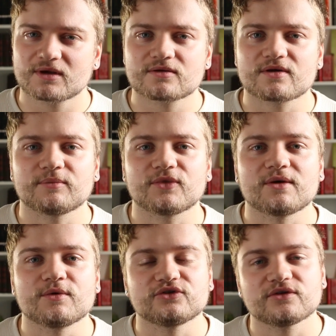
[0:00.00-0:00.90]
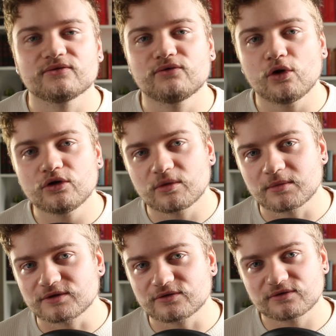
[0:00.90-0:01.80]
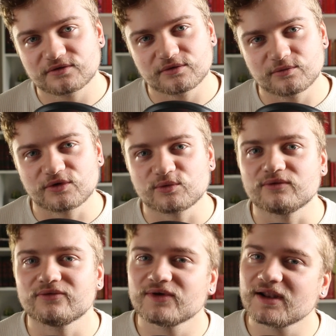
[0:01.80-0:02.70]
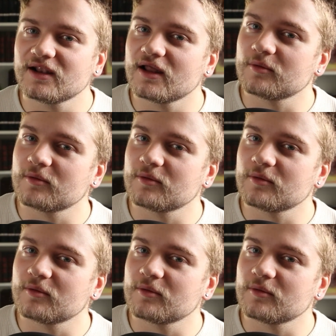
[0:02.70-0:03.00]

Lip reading: something which is voluminous, which would fill